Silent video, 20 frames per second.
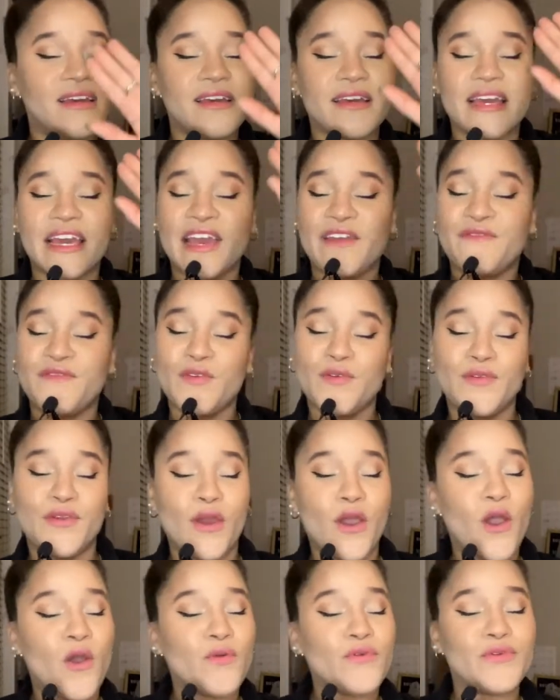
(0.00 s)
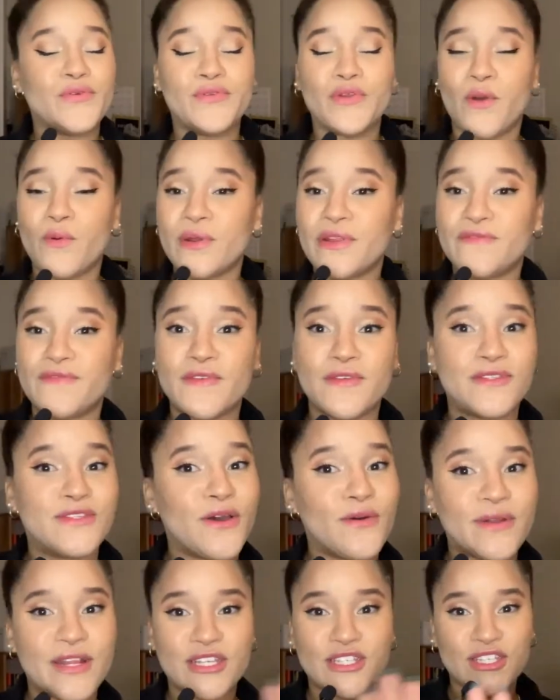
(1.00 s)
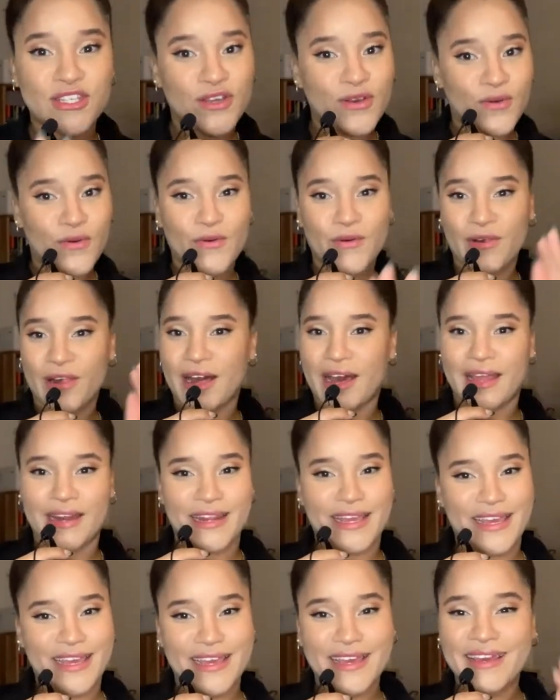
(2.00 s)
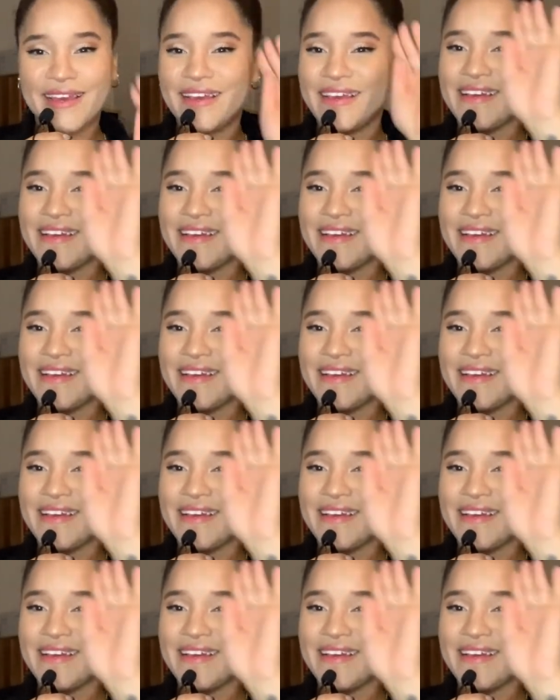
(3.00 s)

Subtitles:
if you know, you know, and if you don't, it's cool, honey.